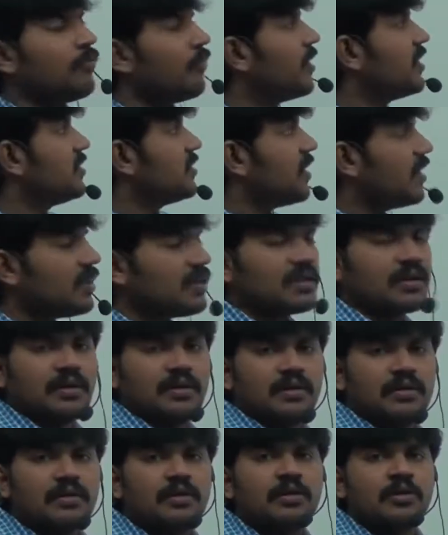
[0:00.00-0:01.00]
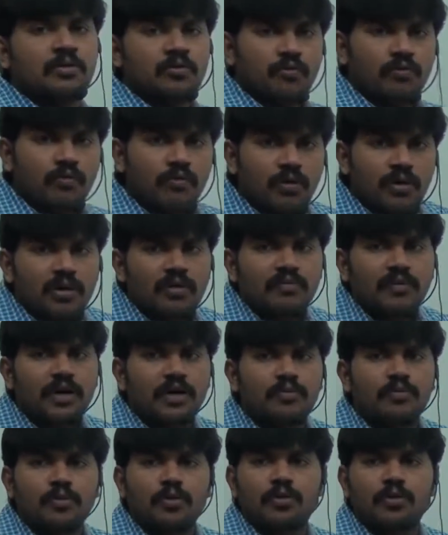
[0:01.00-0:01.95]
By seeing the worldwide